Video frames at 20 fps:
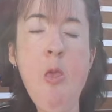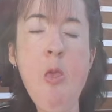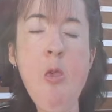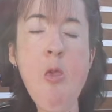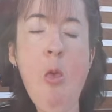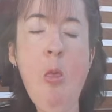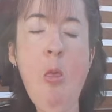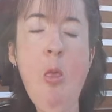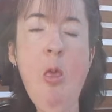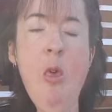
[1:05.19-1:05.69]

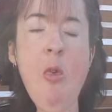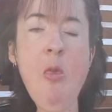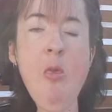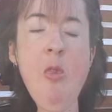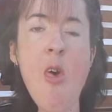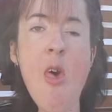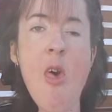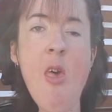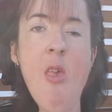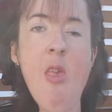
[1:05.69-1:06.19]
So what I've
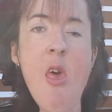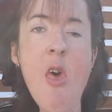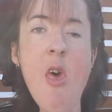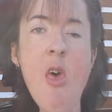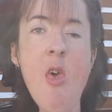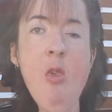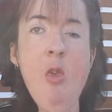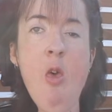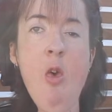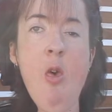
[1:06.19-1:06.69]
done
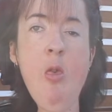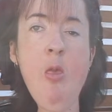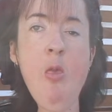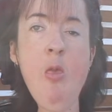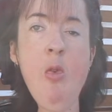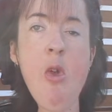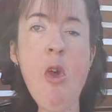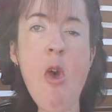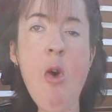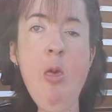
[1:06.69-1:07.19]
is
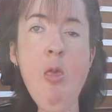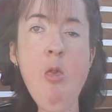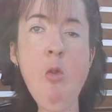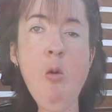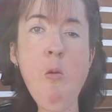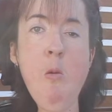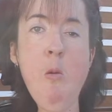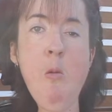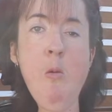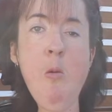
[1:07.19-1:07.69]
I've gathered
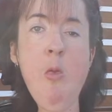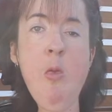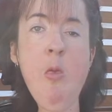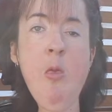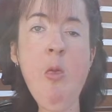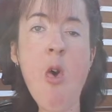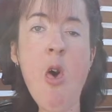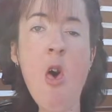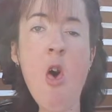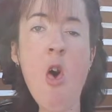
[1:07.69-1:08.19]
a group of